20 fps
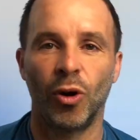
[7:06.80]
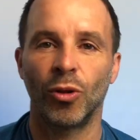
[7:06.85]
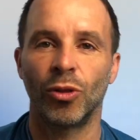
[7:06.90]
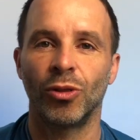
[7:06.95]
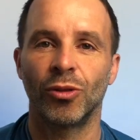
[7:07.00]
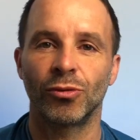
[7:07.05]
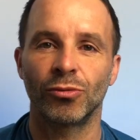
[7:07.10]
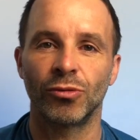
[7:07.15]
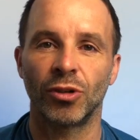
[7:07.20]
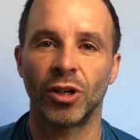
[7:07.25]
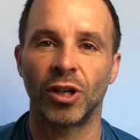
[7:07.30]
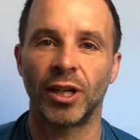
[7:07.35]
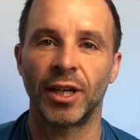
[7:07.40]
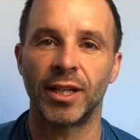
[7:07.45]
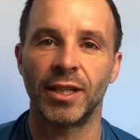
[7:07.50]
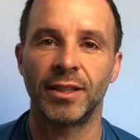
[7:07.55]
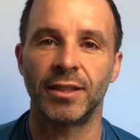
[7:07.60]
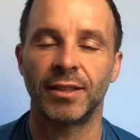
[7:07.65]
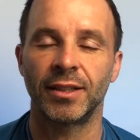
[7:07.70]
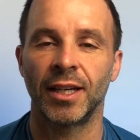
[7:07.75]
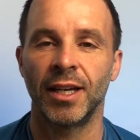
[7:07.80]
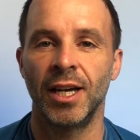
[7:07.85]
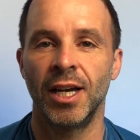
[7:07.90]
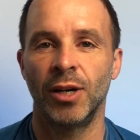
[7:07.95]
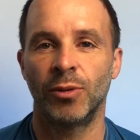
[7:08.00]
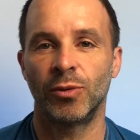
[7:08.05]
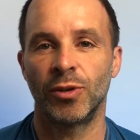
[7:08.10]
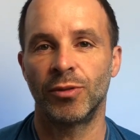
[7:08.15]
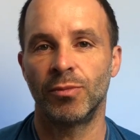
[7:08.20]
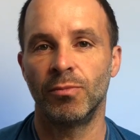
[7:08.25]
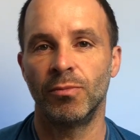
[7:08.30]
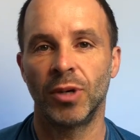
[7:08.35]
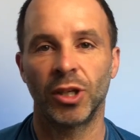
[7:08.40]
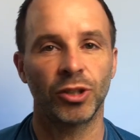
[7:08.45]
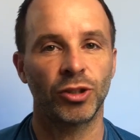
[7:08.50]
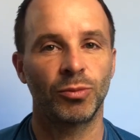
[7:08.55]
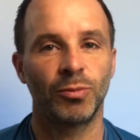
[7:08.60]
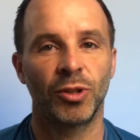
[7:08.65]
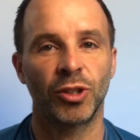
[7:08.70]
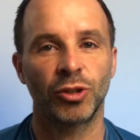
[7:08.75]
on the rise with
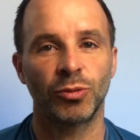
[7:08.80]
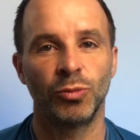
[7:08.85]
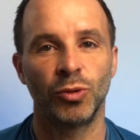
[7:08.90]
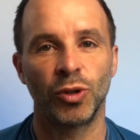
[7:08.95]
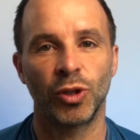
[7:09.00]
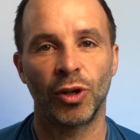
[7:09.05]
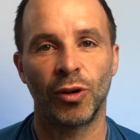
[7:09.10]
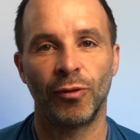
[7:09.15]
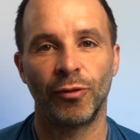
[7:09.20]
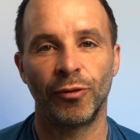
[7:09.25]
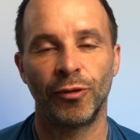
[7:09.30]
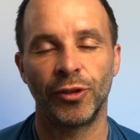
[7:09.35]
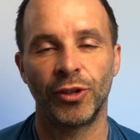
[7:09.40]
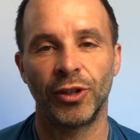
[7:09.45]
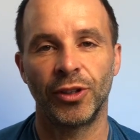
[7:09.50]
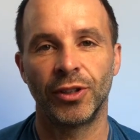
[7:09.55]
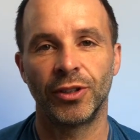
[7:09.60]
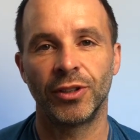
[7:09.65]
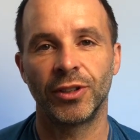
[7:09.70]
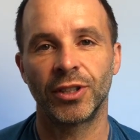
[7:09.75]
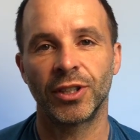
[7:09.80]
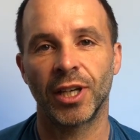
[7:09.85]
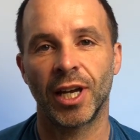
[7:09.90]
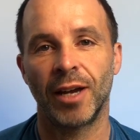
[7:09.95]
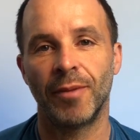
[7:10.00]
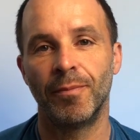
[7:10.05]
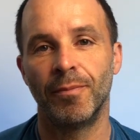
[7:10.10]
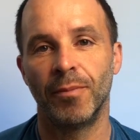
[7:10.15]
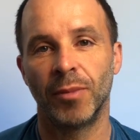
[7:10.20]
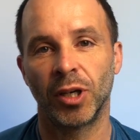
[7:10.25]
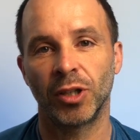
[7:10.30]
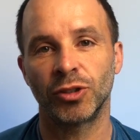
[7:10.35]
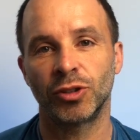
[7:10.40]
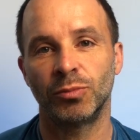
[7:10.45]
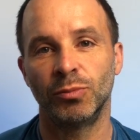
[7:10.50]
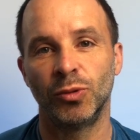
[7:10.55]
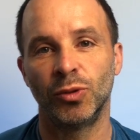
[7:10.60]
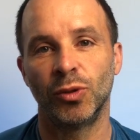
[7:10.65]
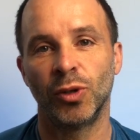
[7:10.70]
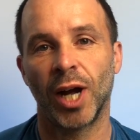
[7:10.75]
much, much more confidence and much
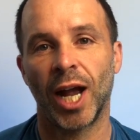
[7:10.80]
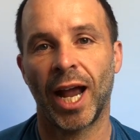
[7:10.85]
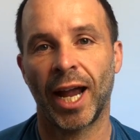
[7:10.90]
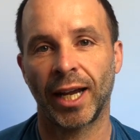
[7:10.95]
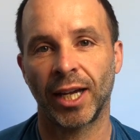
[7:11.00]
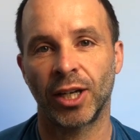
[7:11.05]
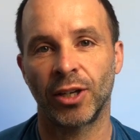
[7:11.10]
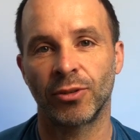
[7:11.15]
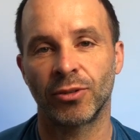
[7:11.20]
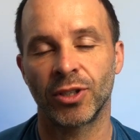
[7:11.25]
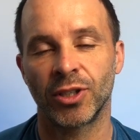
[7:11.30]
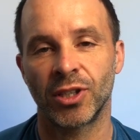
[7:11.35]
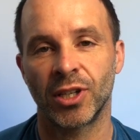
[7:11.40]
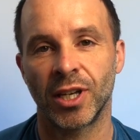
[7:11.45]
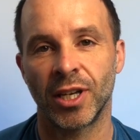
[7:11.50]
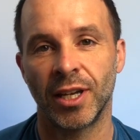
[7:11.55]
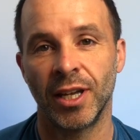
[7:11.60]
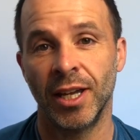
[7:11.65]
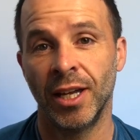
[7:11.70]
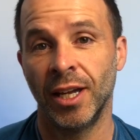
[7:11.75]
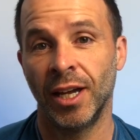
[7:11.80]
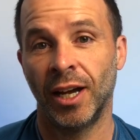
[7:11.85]
more accuracy.